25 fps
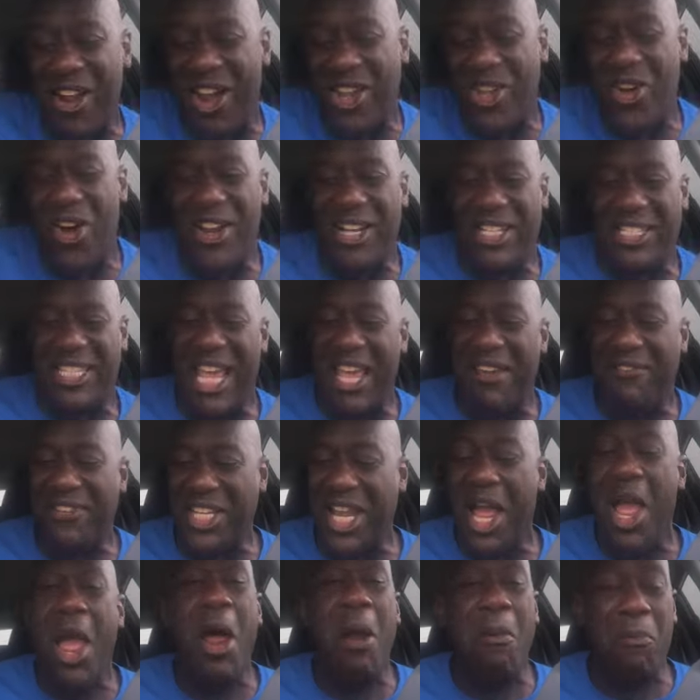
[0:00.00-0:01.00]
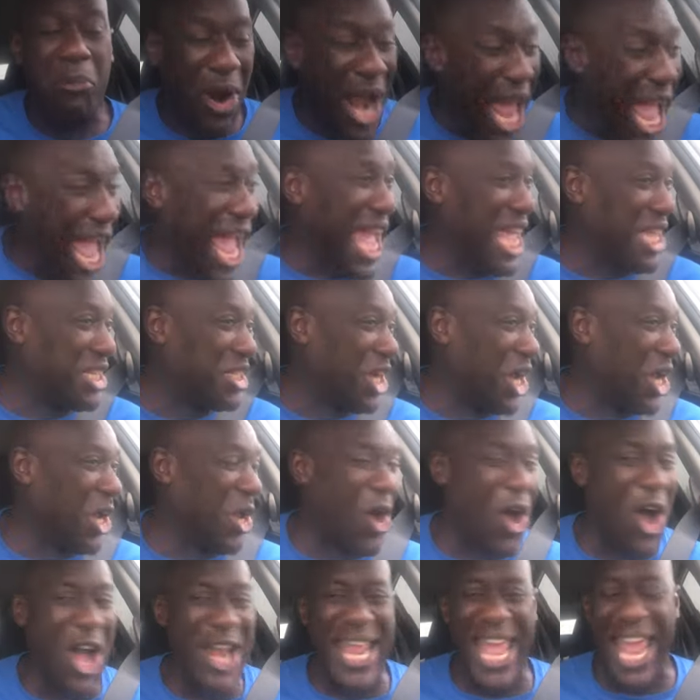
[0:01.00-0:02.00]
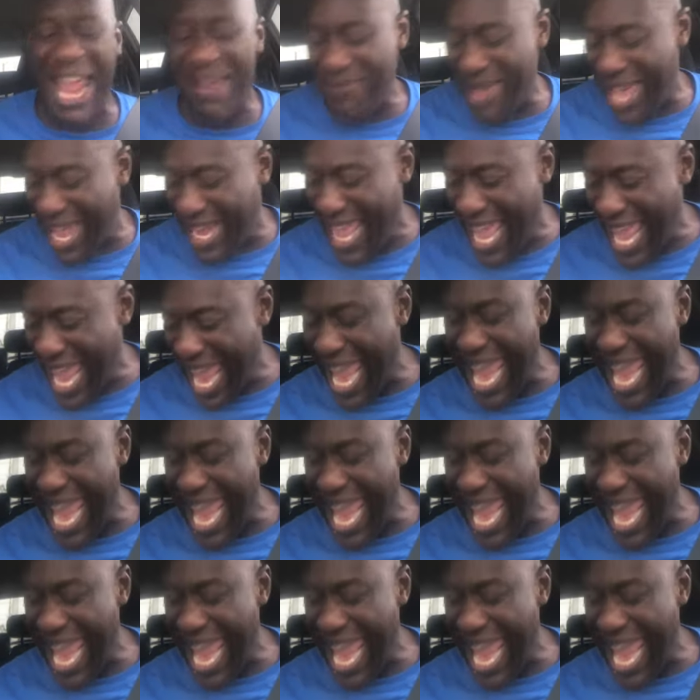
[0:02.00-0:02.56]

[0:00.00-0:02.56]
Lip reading: our Lord and Savior, praise the Lord, amen.